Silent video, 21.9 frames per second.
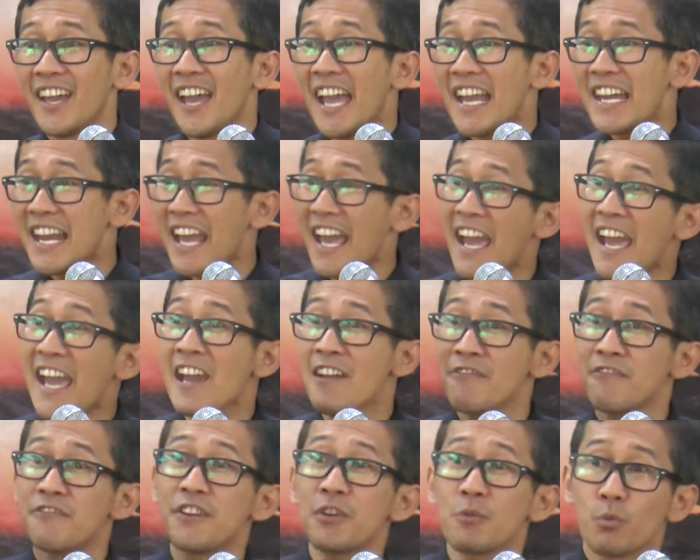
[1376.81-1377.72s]
And
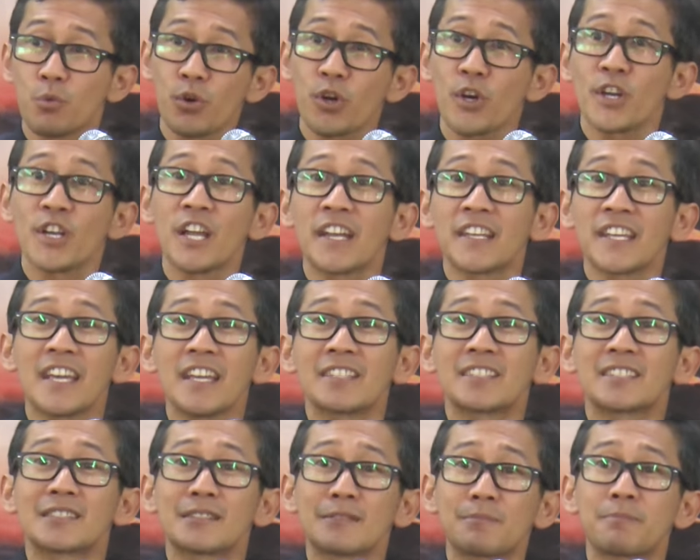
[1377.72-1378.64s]
every word that
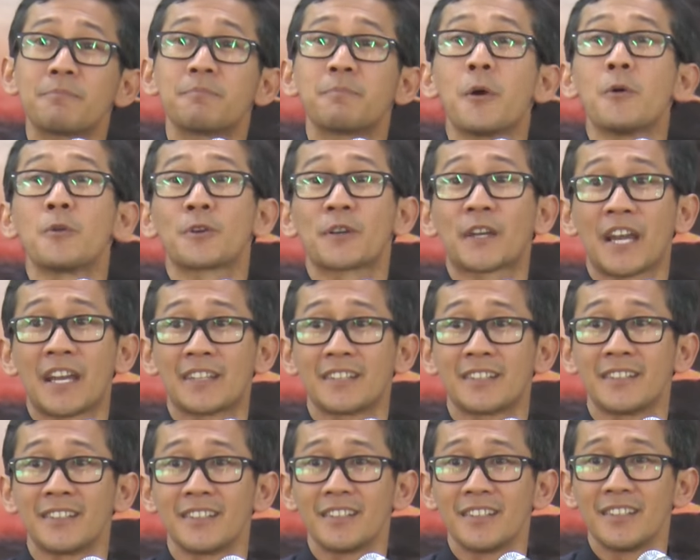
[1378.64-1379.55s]
he's
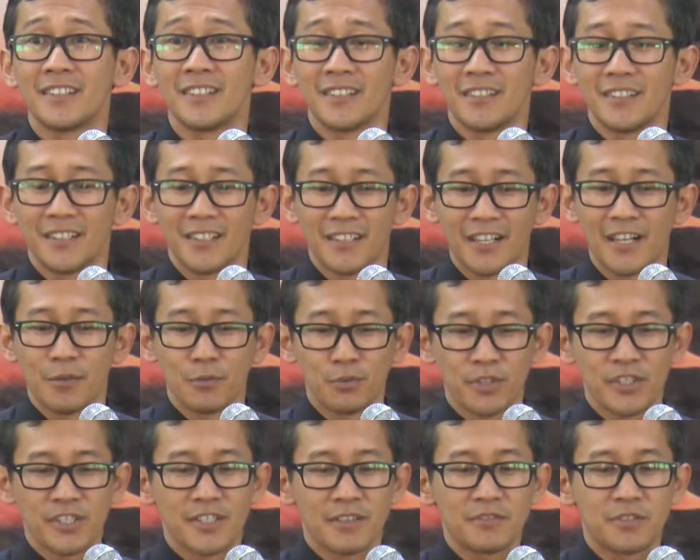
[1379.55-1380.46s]
spoken are
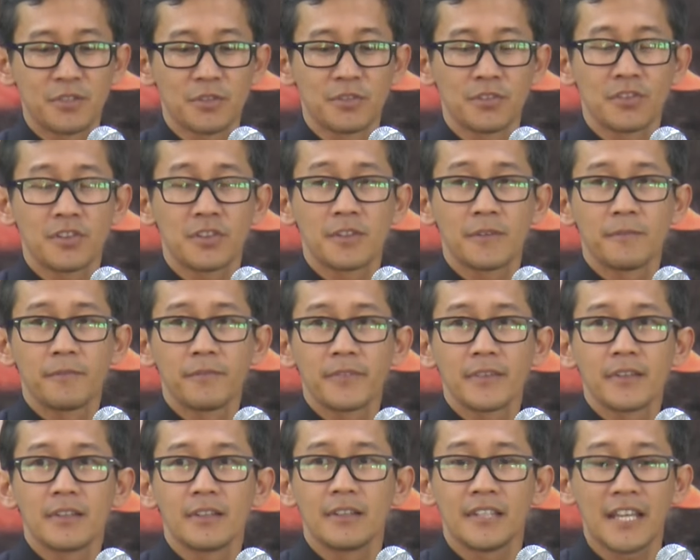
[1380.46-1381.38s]
words of truth.
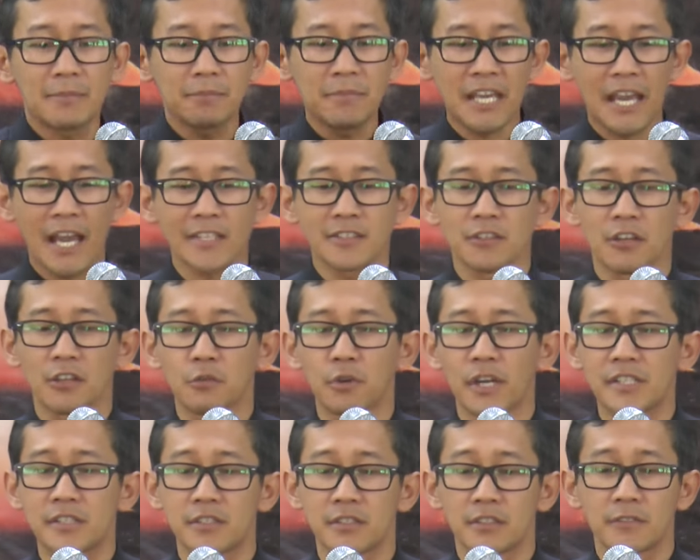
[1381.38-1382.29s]
Let me ask you a
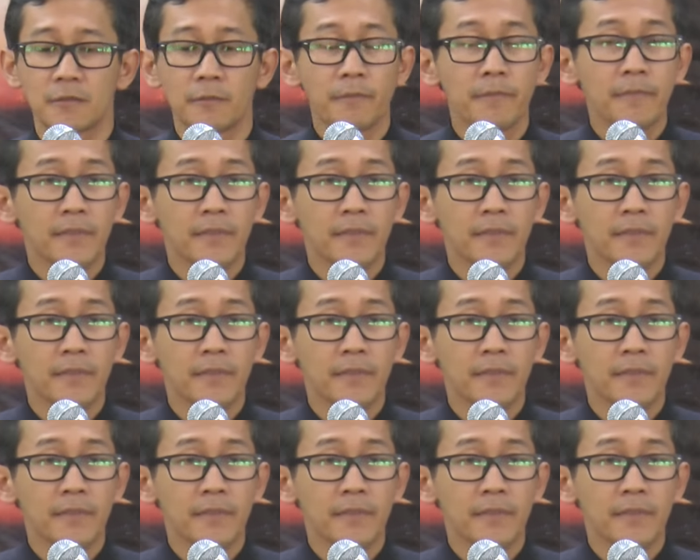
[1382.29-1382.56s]
question.